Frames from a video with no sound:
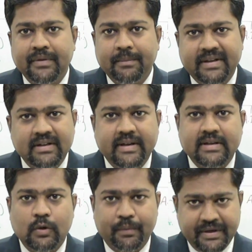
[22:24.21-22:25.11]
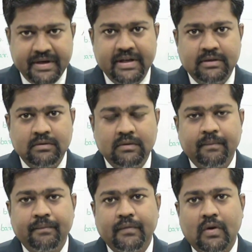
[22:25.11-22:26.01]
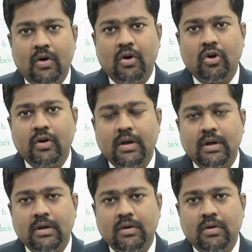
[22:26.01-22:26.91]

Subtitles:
But in case of Indian, or